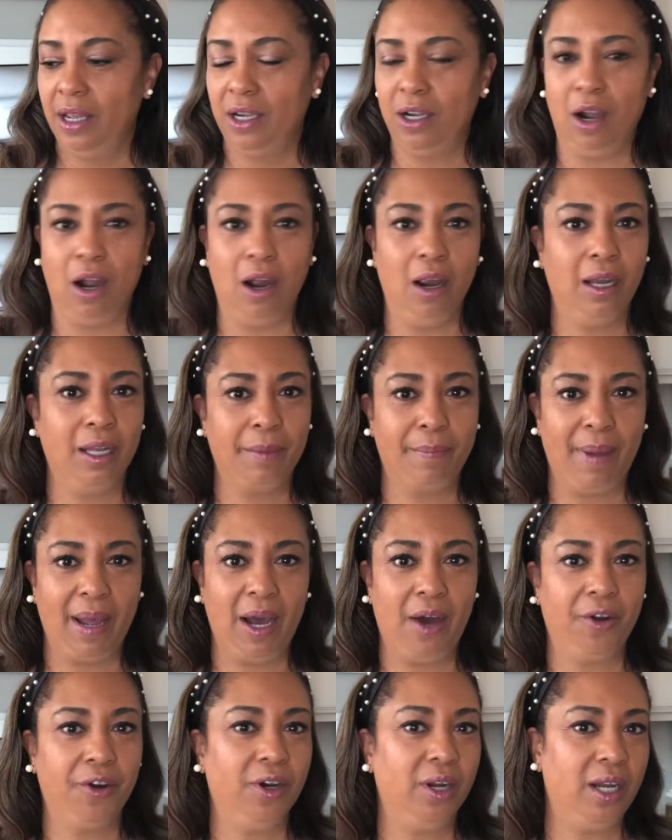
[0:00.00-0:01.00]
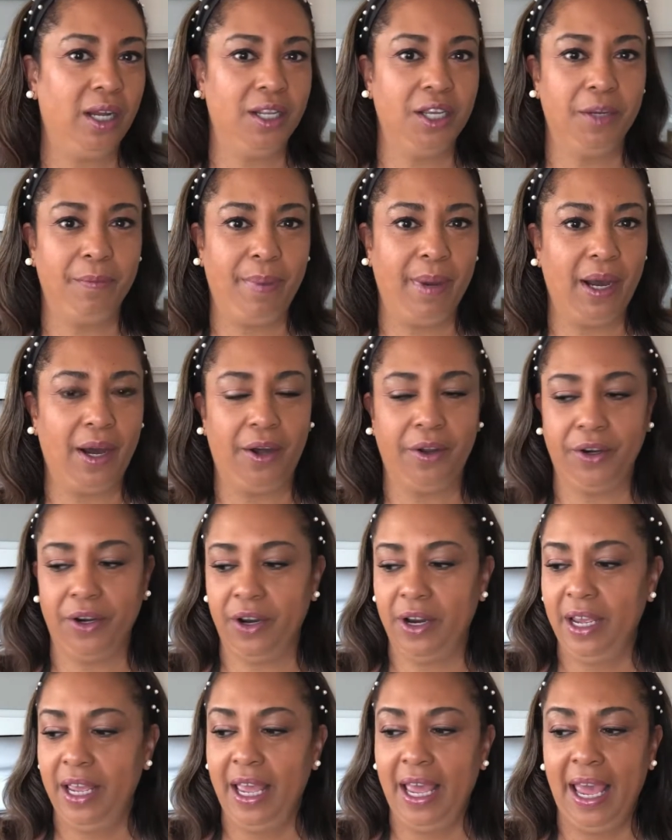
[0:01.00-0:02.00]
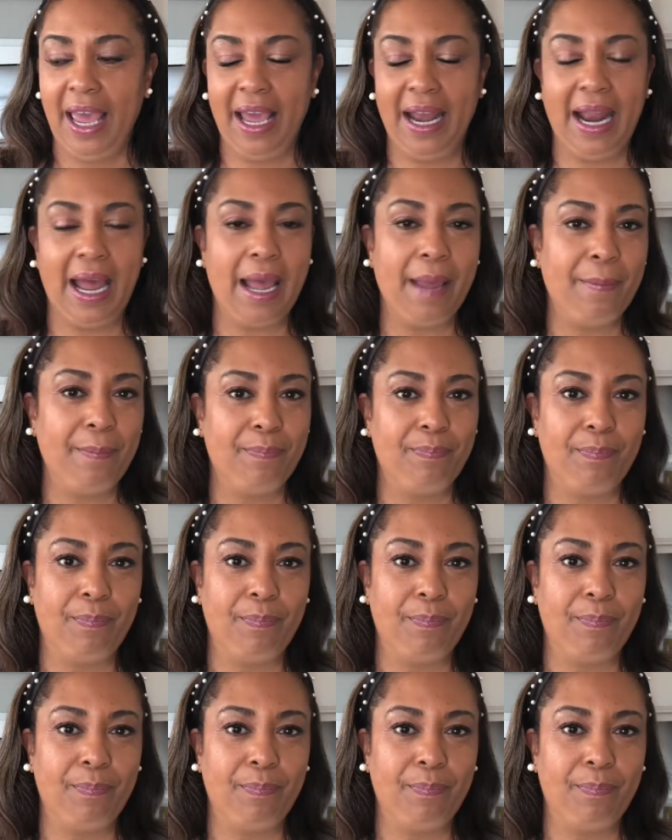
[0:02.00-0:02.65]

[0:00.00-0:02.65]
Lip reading: garlic powder, onion powder, and I